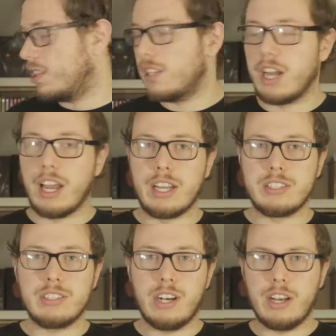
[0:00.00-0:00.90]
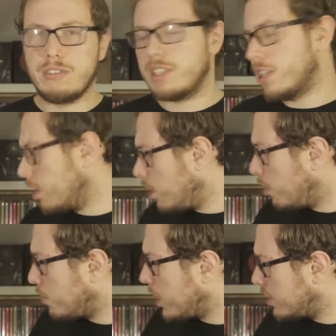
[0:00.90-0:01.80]
I saw. I was like, oh,
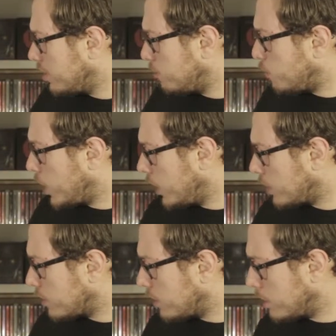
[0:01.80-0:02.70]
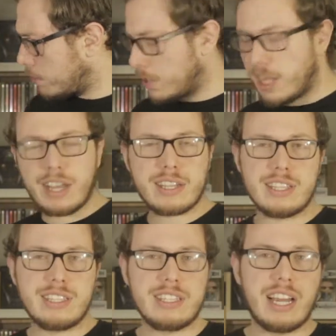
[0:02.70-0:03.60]
why is it white instead of black?
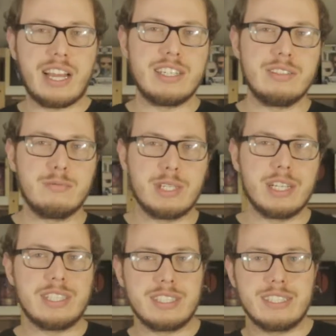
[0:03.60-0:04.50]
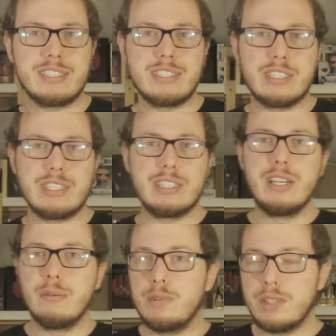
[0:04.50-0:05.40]
And I didn't realize it until I
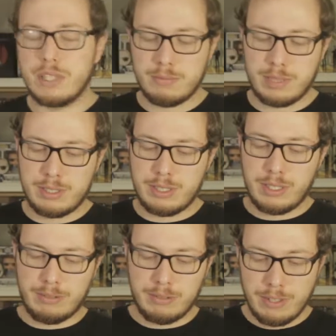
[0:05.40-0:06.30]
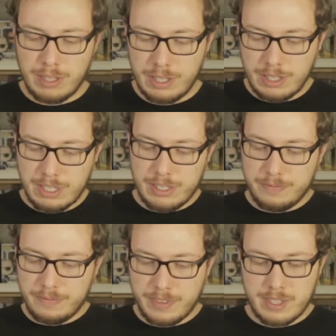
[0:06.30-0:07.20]
put it on my shelf.
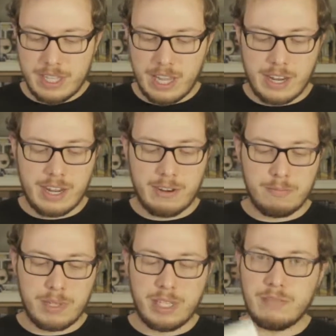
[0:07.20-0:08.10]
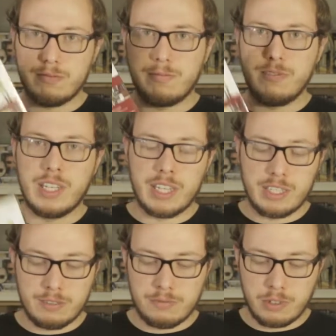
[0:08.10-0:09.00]
And then me
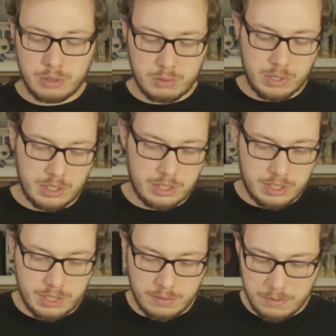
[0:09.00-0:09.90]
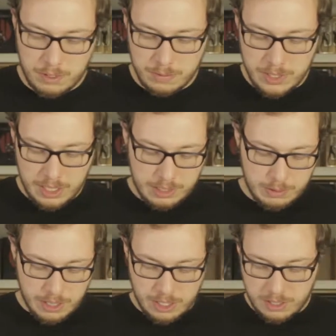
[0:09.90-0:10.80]
getting the first one just confirmed that it's
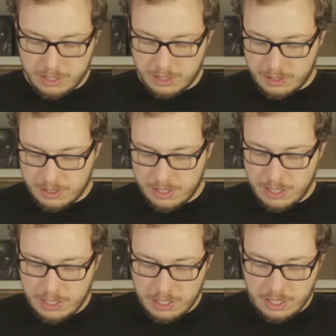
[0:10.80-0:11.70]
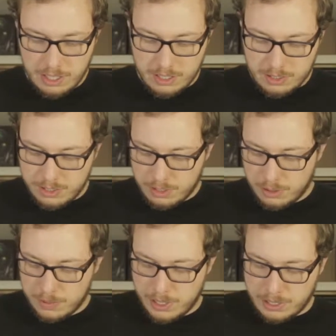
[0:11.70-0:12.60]
red. So yeah, so let's
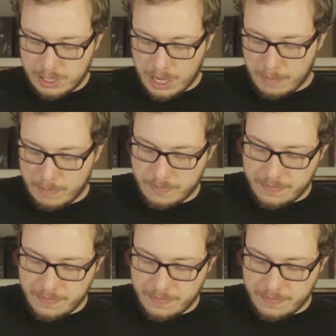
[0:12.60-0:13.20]
open this up.